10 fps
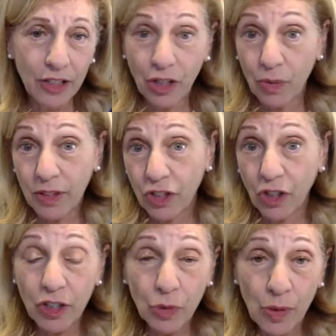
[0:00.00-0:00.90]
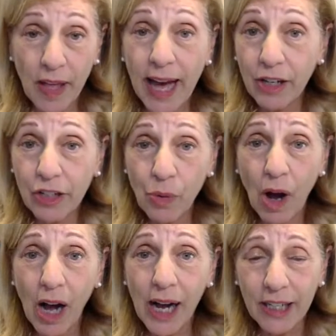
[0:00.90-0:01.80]
so it starts with how you
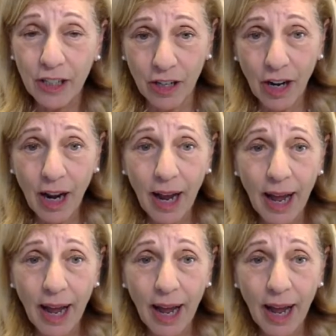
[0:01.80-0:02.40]
hire.